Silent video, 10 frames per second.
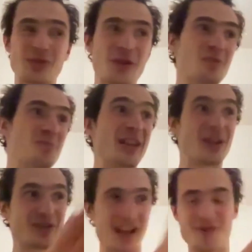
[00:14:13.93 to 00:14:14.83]
get strong
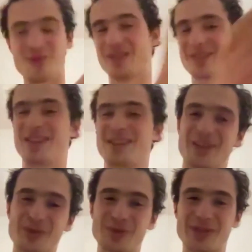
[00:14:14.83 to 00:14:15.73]
because I want to send
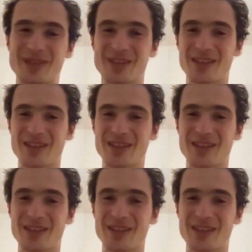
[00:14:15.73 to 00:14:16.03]
that route.